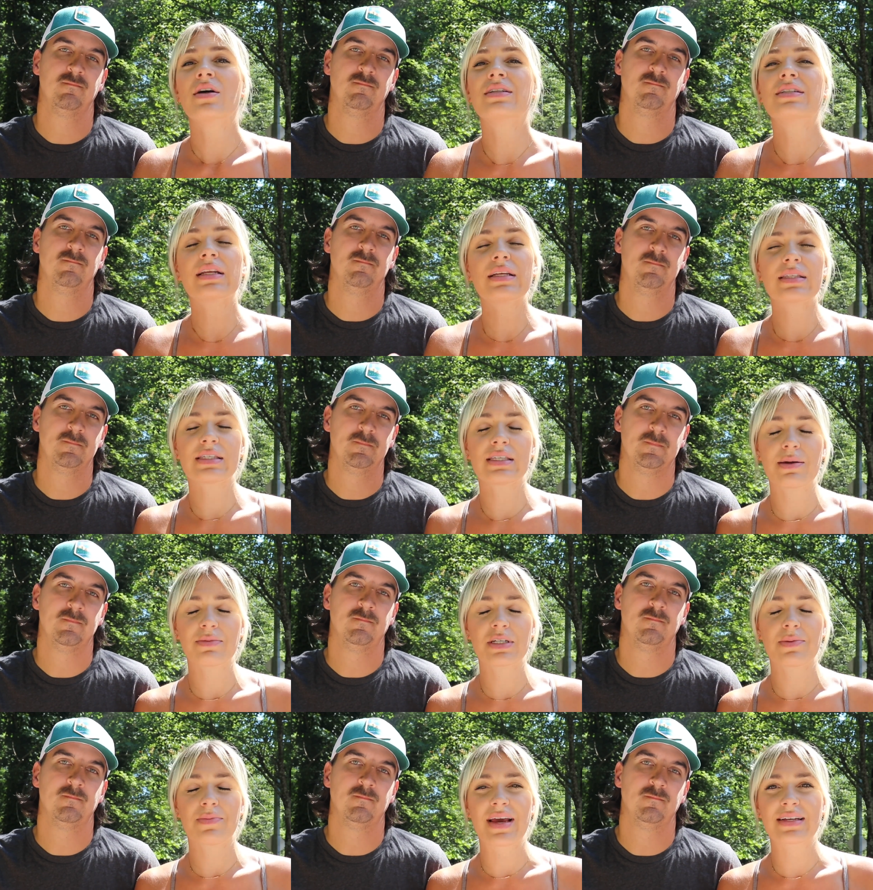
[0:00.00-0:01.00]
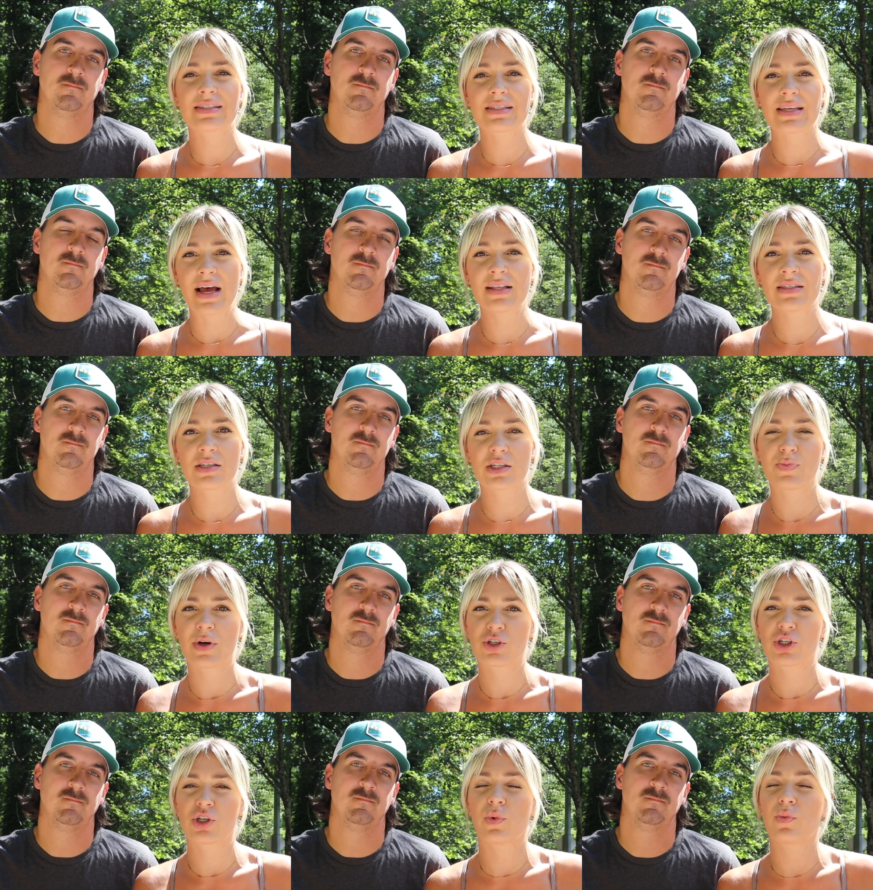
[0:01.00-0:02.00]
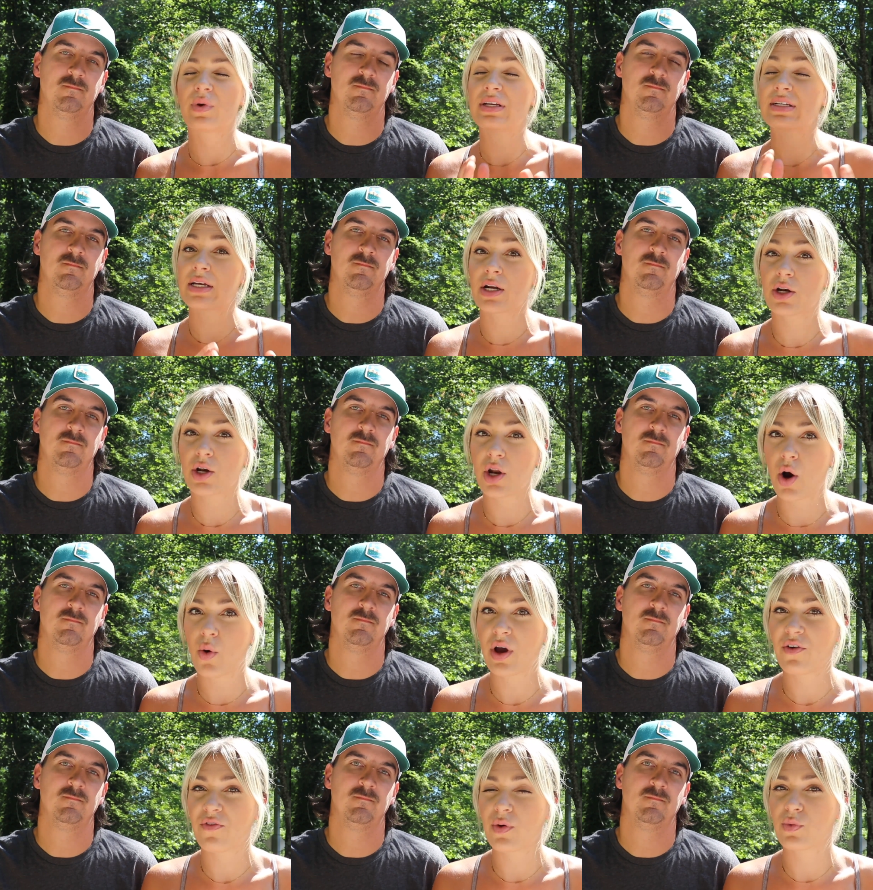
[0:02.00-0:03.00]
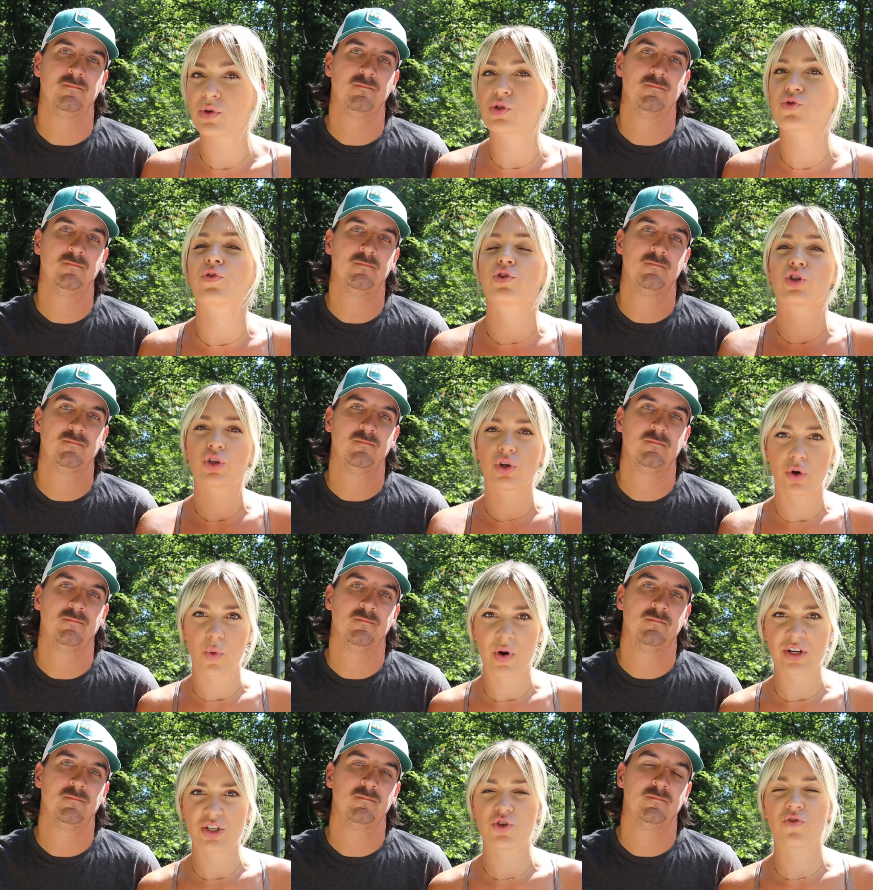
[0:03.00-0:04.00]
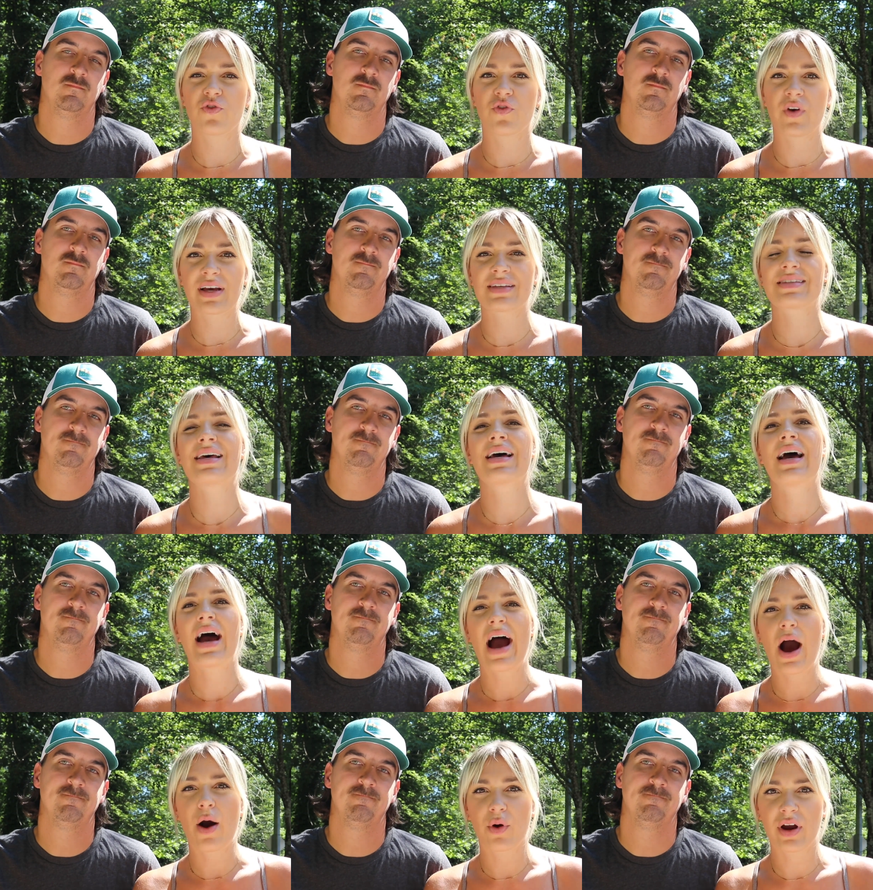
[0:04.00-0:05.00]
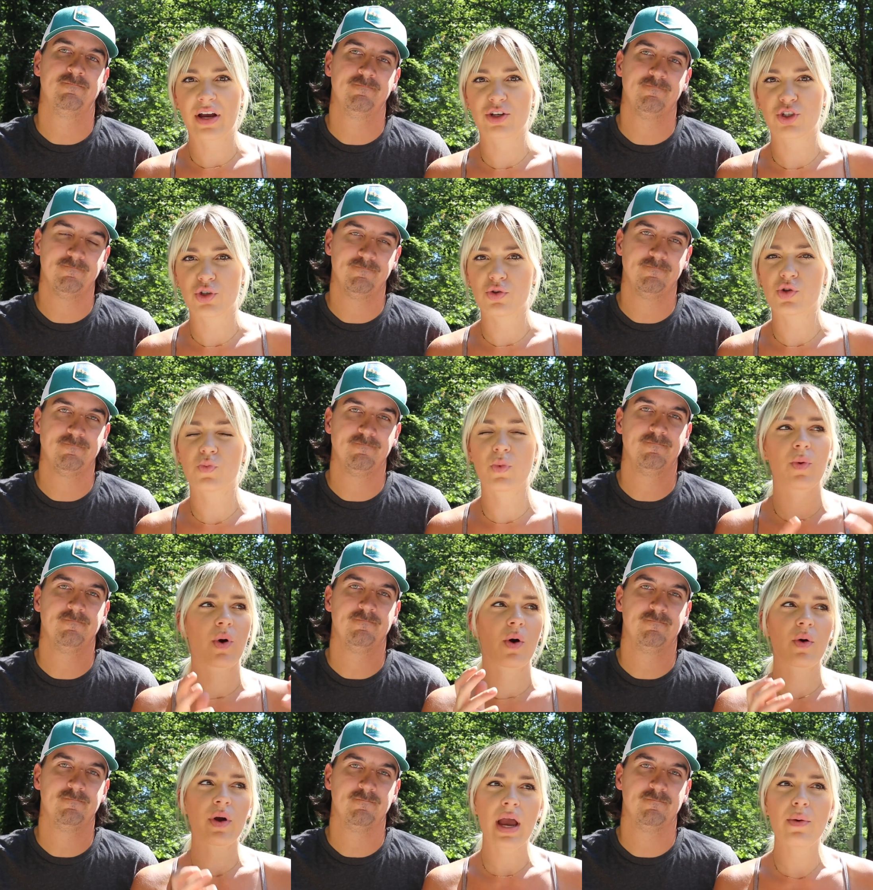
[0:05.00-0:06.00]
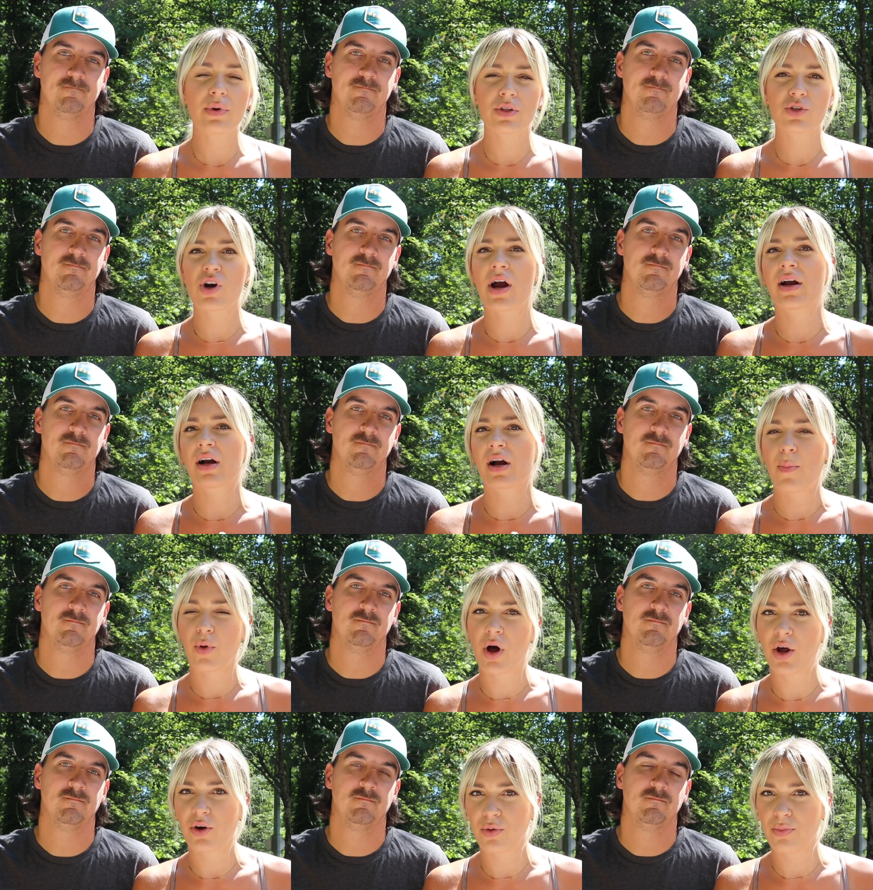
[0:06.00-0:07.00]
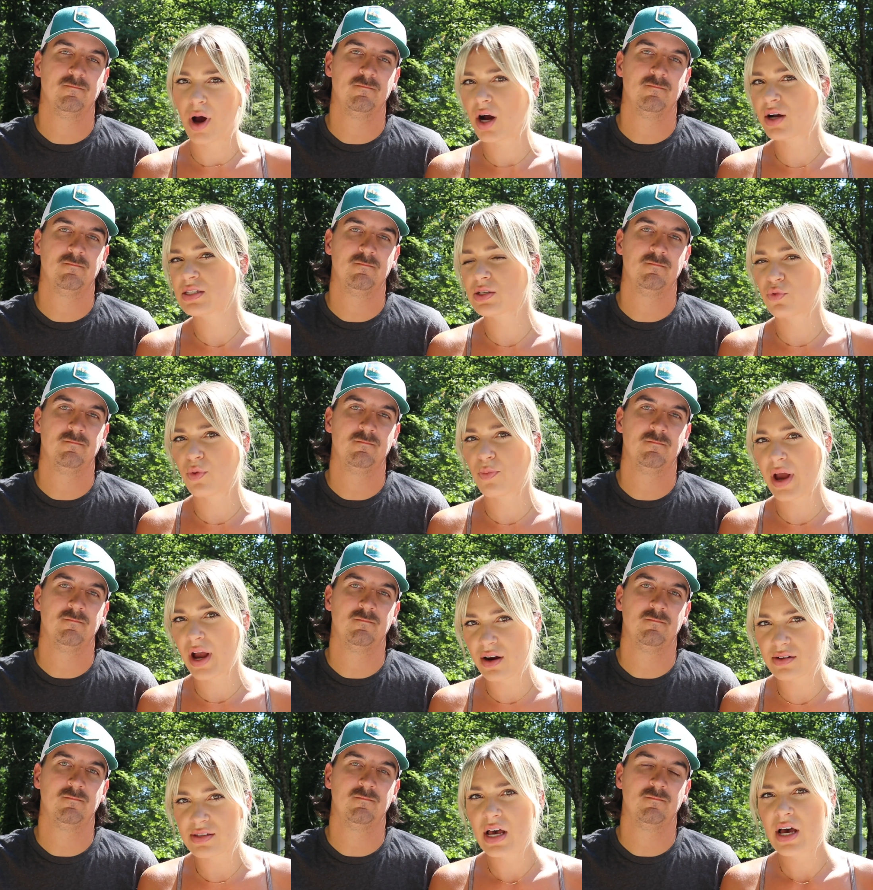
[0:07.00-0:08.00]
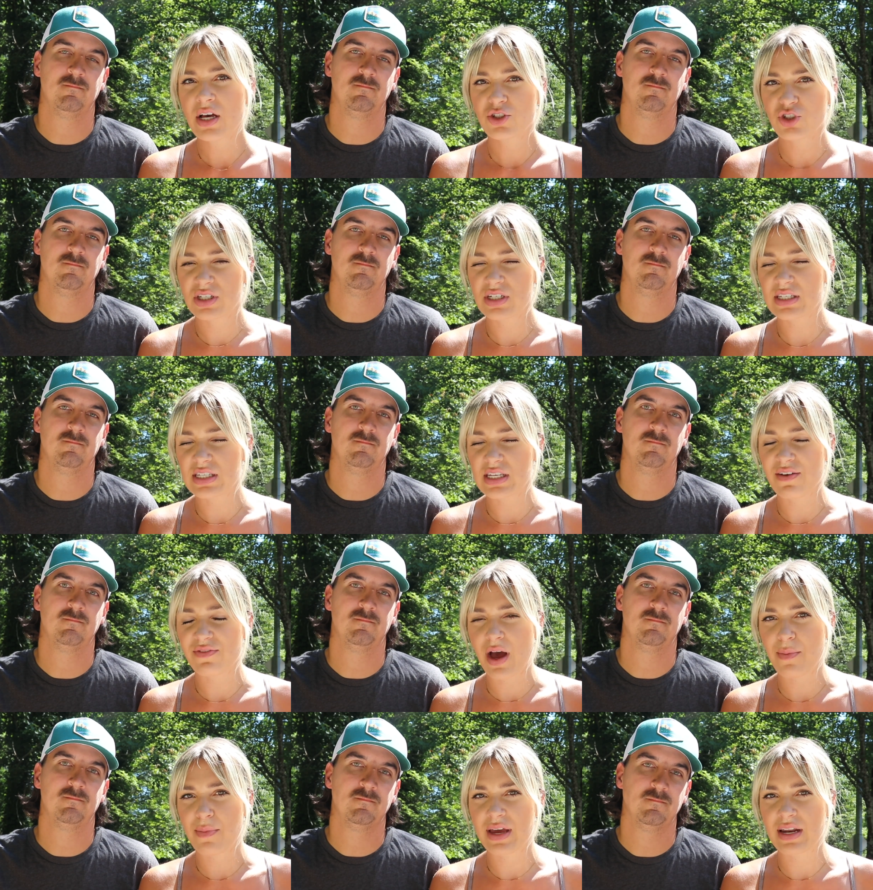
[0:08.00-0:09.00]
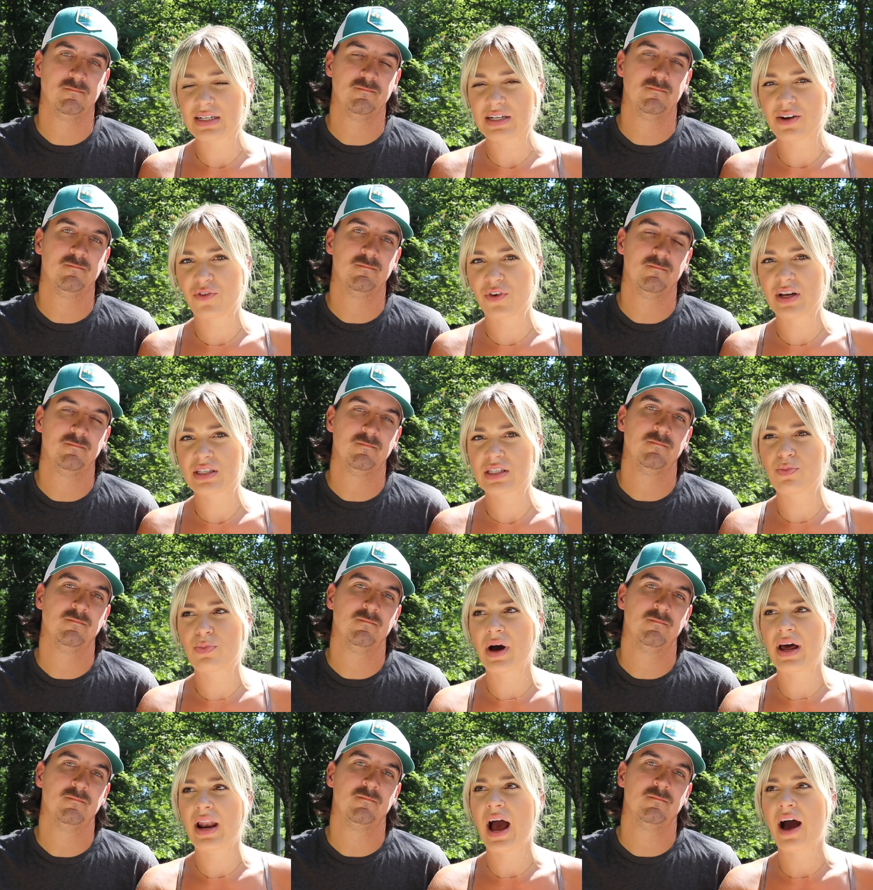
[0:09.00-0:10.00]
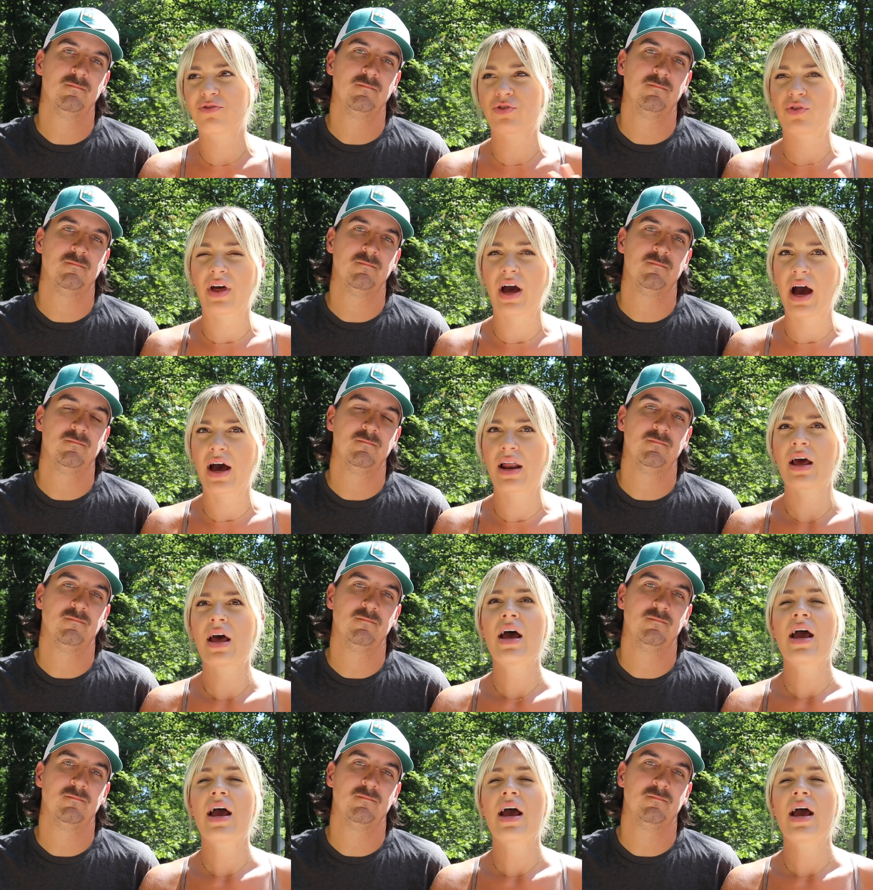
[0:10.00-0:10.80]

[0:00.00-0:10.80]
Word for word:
Speaker 1: didn't seem to make sense, especially when we didn't didn't know if it was for sure going to fix our issues. We were okay with trying a couple hundred bucks in repairs just to see if that made a difference, but after that,